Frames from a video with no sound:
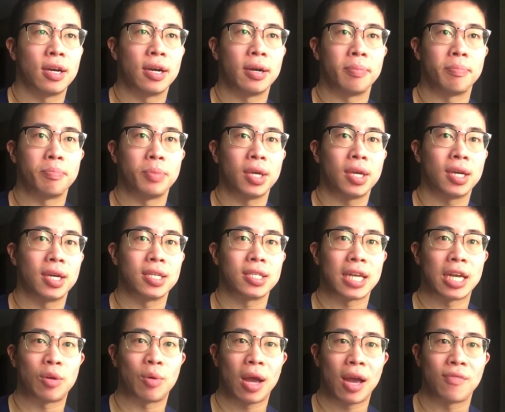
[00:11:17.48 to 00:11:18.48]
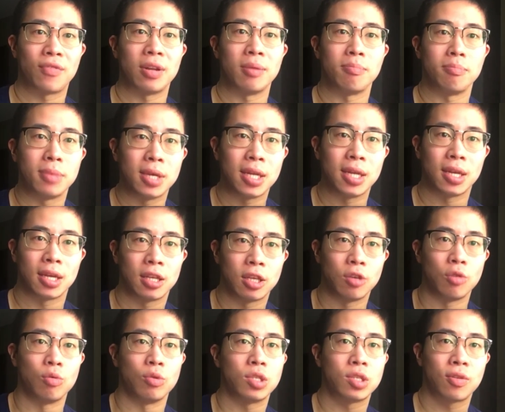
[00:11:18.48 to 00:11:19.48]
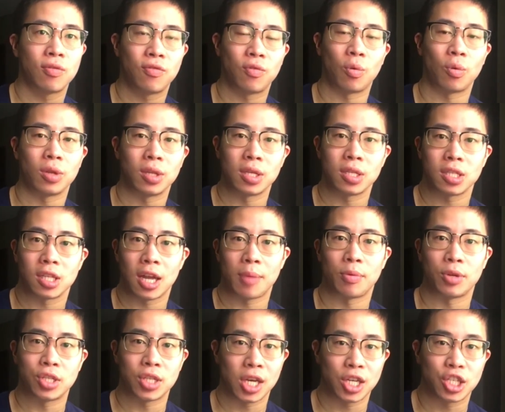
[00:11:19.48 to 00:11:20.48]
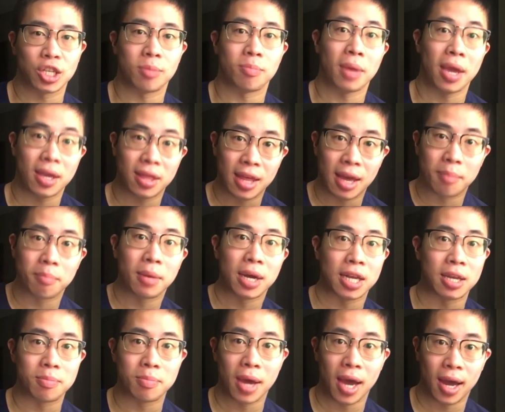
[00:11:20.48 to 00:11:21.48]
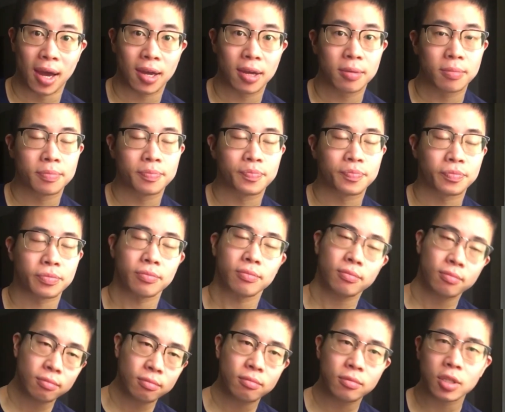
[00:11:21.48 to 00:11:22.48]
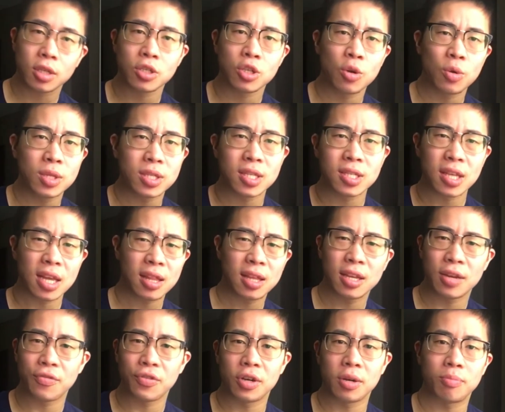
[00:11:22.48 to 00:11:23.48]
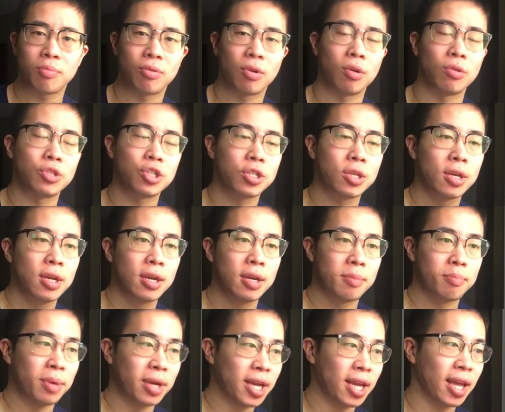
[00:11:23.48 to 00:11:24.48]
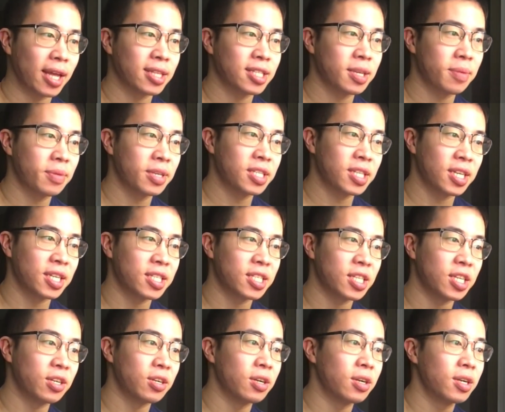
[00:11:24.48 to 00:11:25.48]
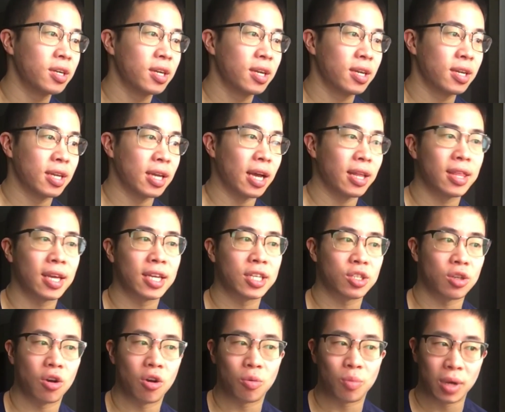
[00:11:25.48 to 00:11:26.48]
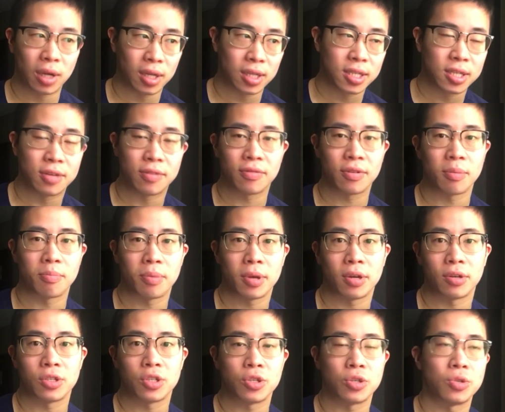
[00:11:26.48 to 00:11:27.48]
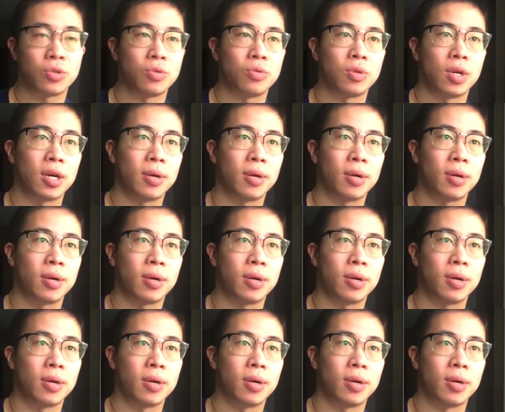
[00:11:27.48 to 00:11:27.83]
because I don't have an immediate use for this library to actually make that money back. So it's a slightly different approach, but again, something to consider. I think it's all relative compared to